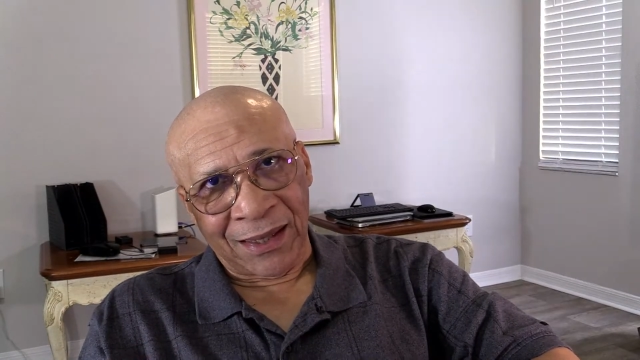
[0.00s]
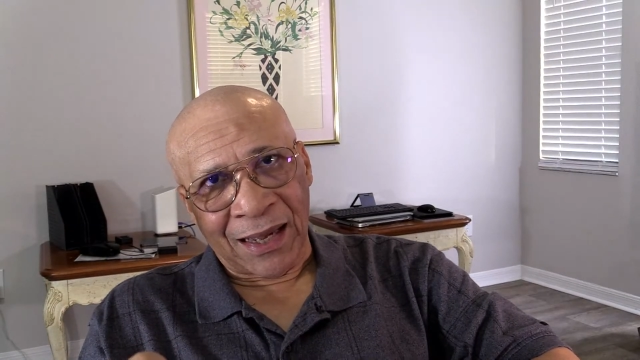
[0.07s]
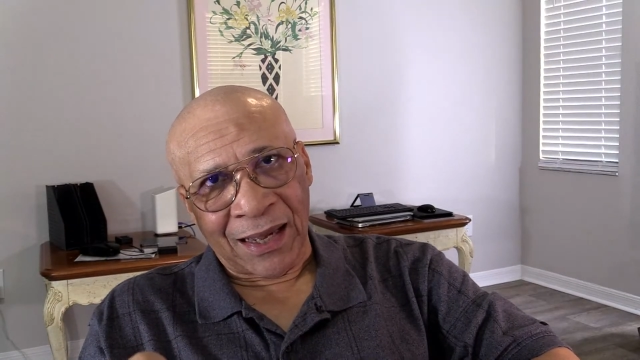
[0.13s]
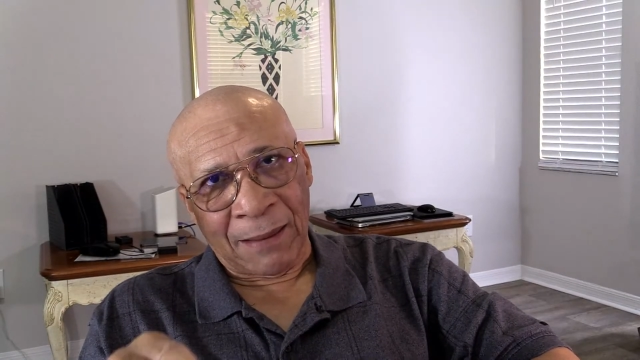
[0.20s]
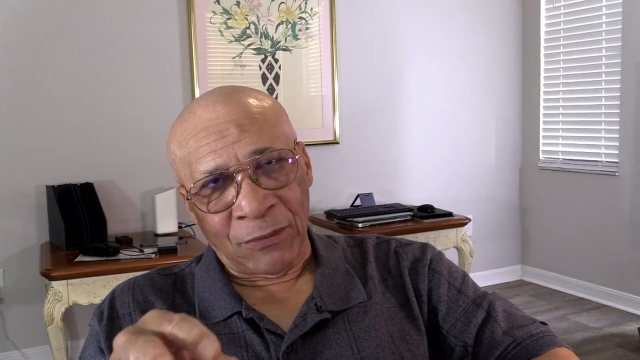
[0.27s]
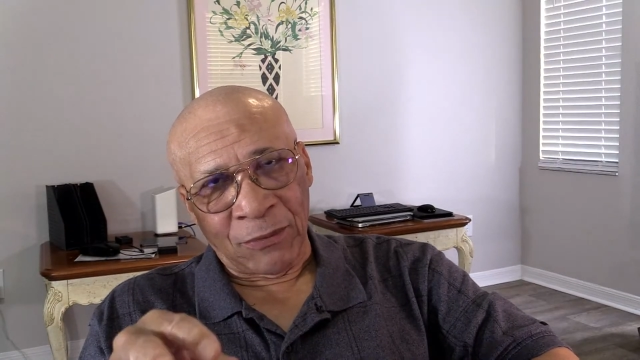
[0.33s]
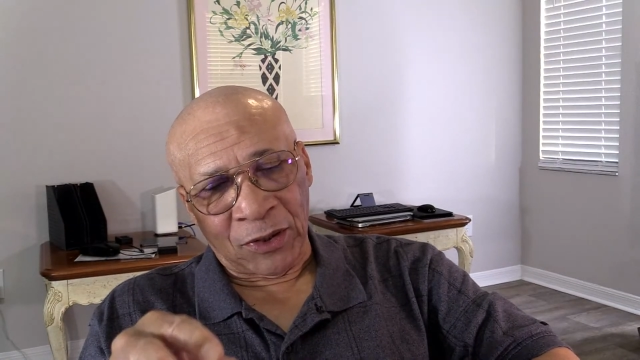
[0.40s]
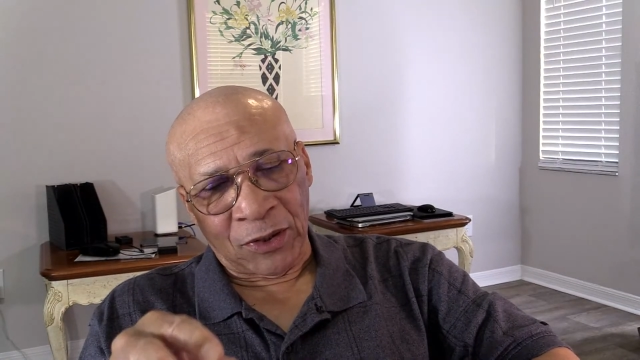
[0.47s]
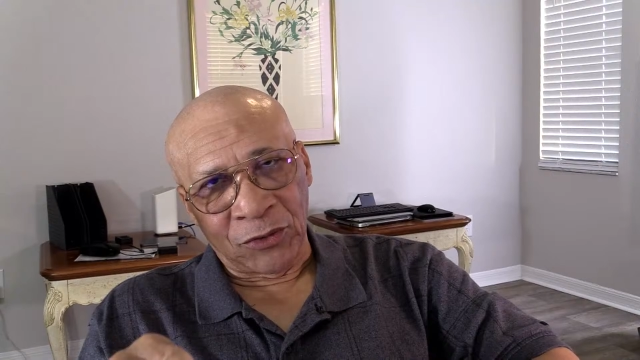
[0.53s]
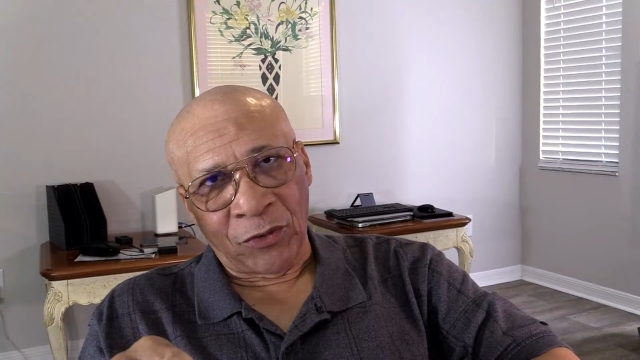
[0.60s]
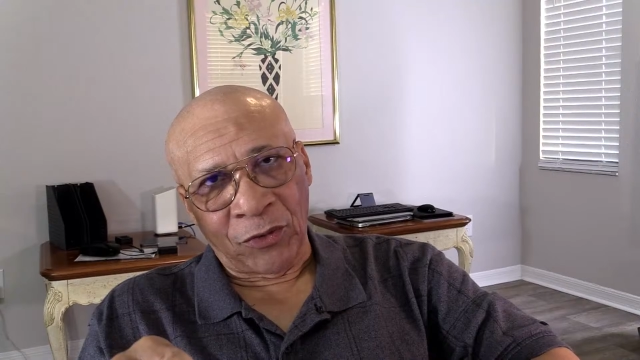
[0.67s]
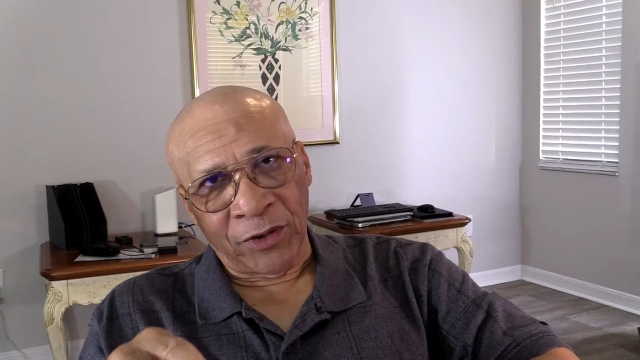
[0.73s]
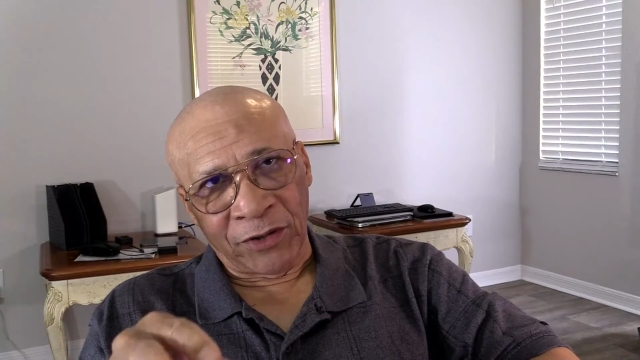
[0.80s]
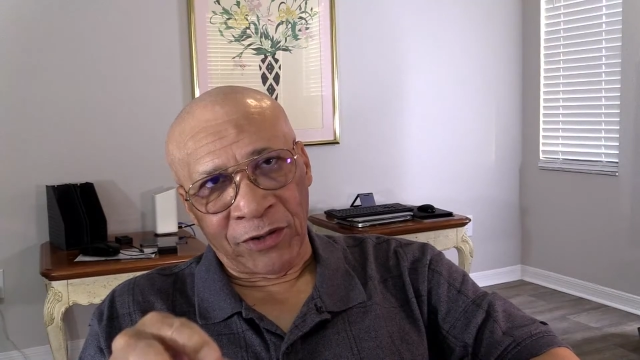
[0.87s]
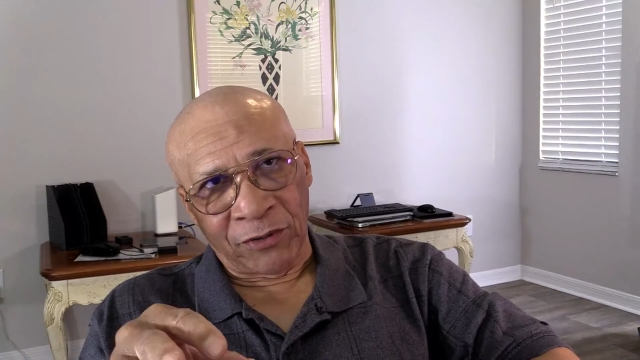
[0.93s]
I'm not
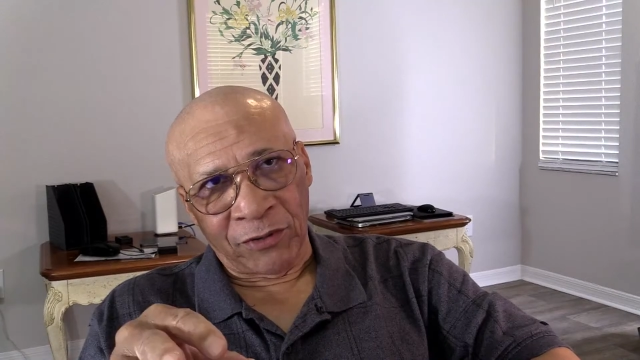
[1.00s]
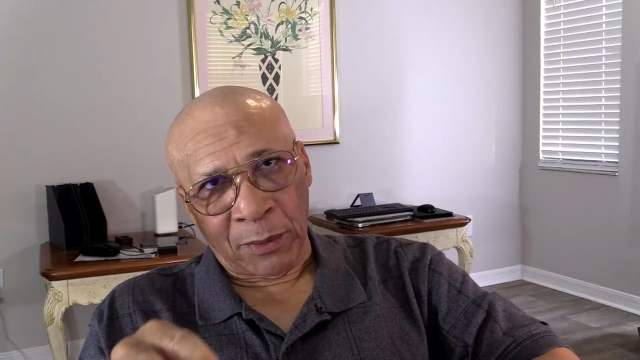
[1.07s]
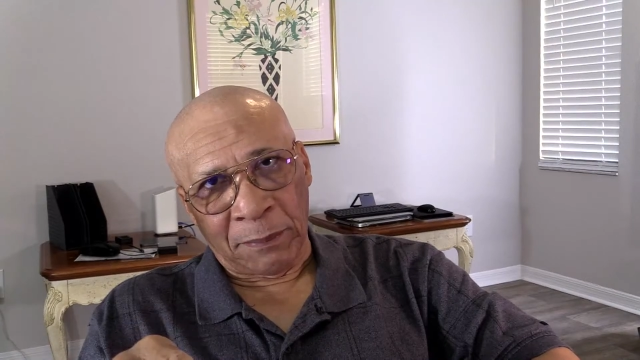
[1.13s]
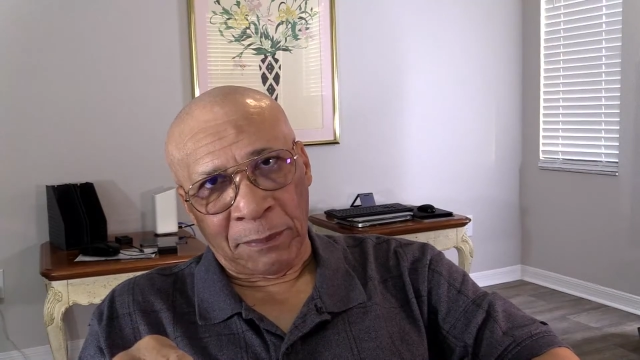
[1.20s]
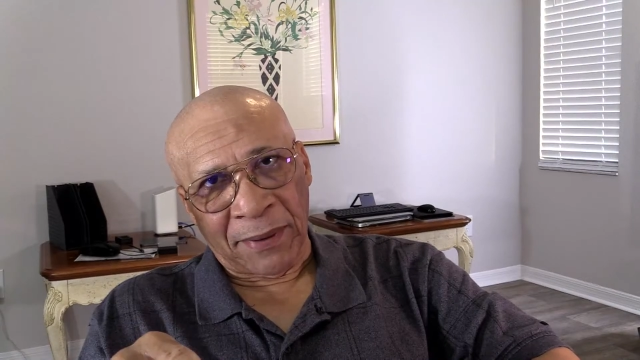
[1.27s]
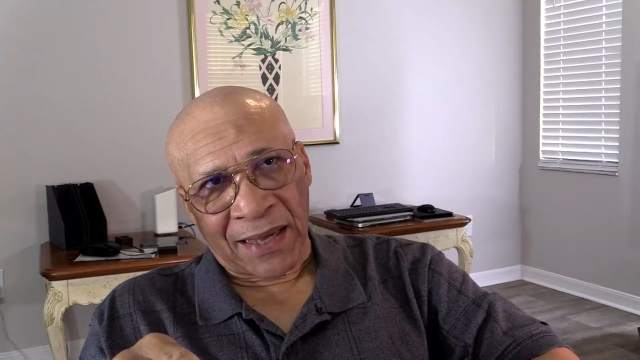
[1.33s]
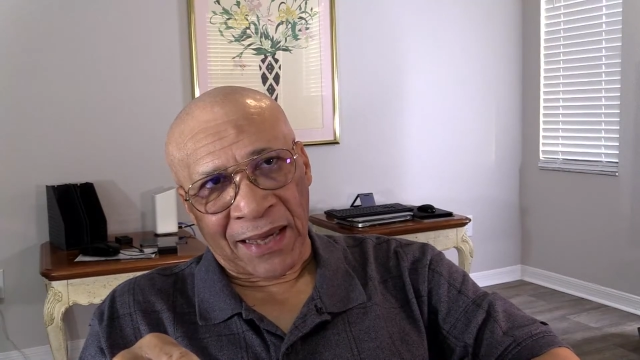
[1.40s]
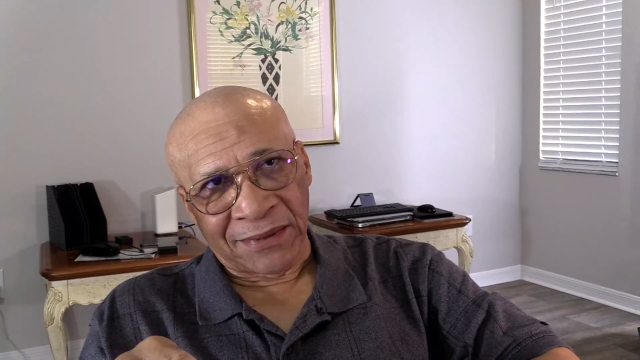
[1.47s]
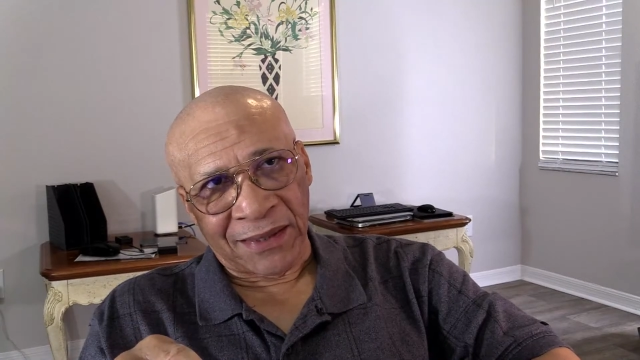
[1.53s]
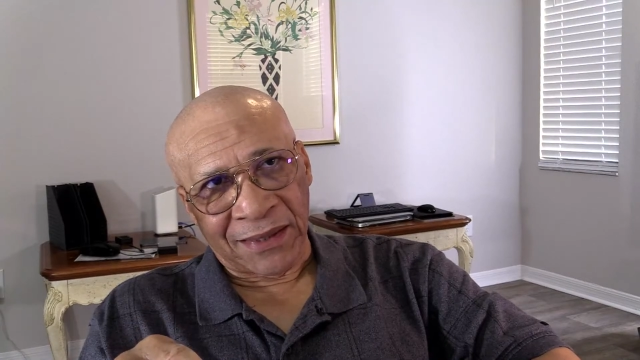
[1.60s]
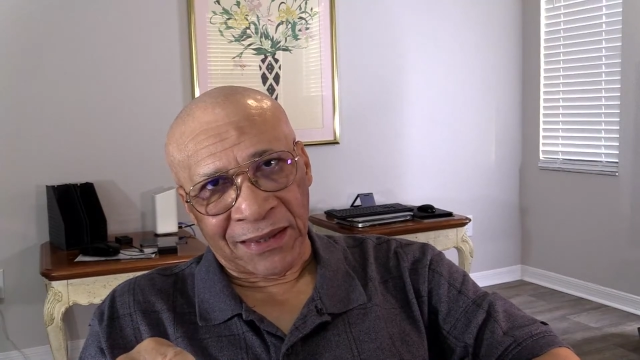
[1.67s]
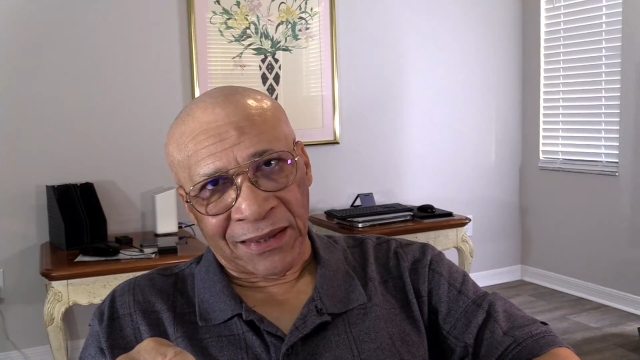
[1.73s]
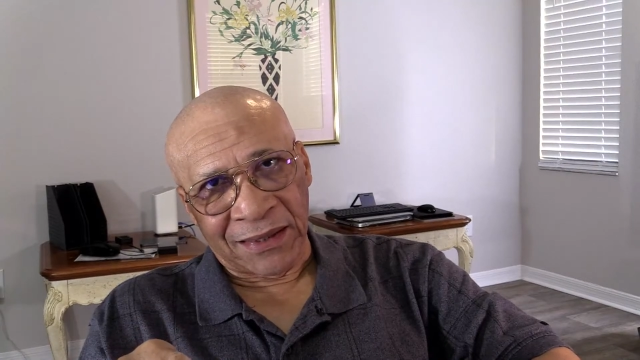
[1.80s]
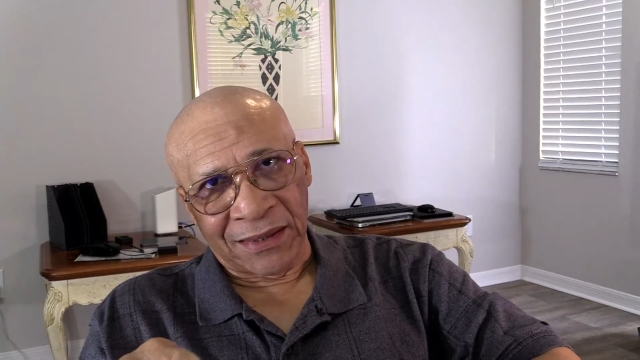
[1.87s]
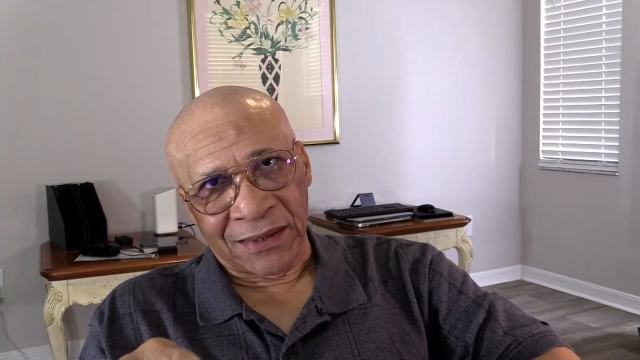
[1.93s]
going to give him a pass
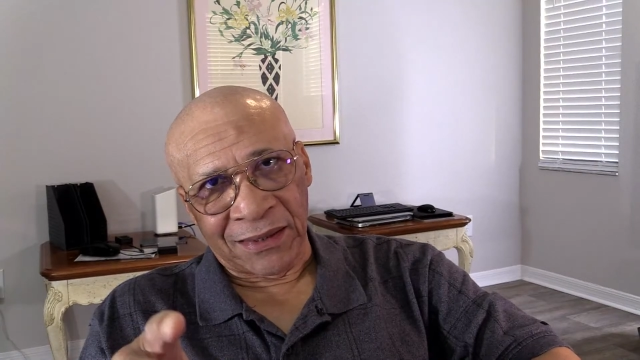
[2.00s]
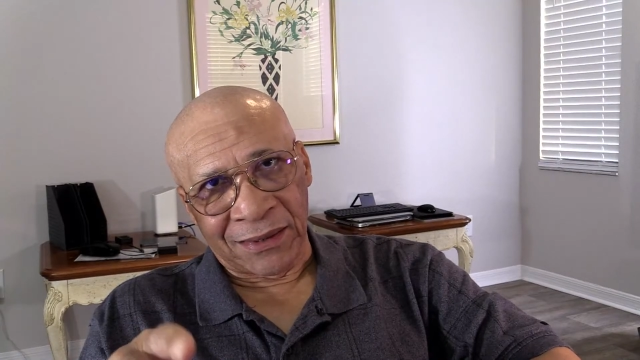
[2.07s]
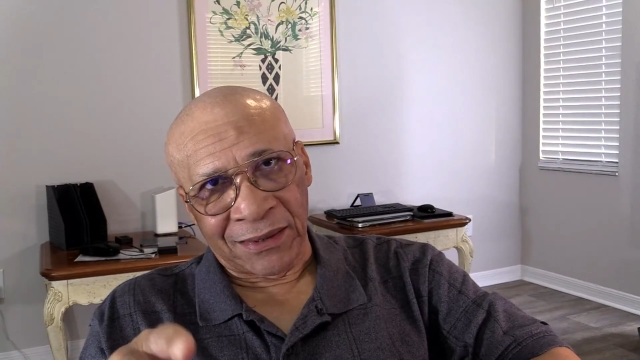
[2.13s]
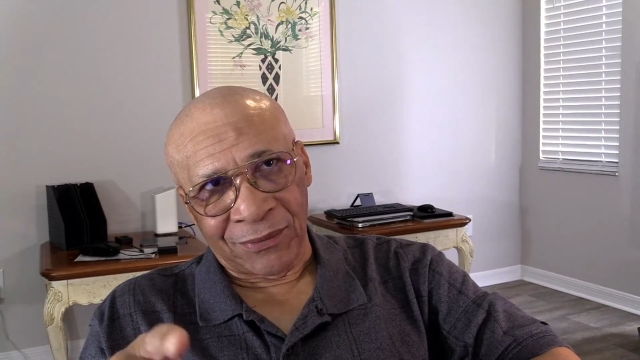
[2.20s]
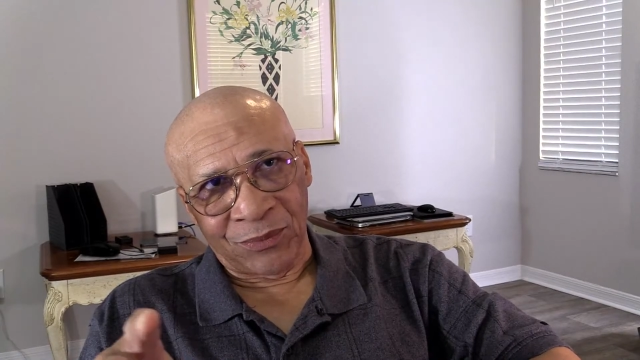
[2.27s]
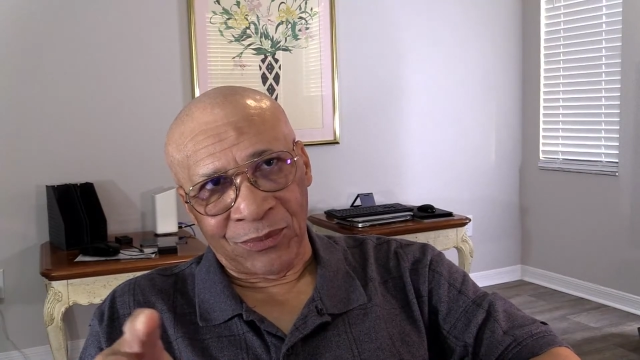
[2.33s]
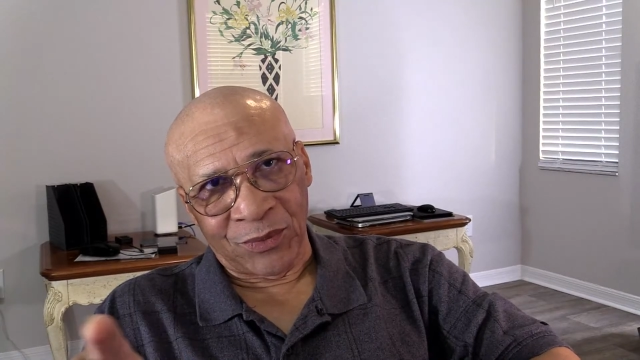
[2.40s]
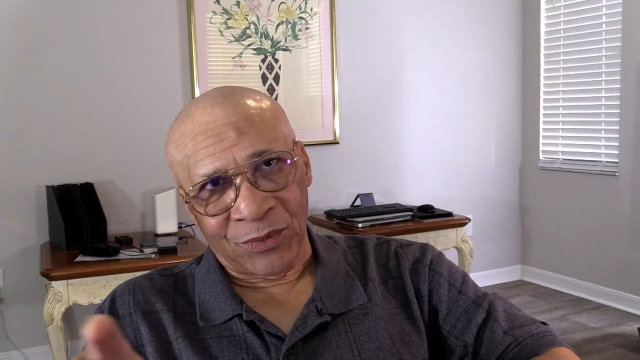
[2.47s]
that he's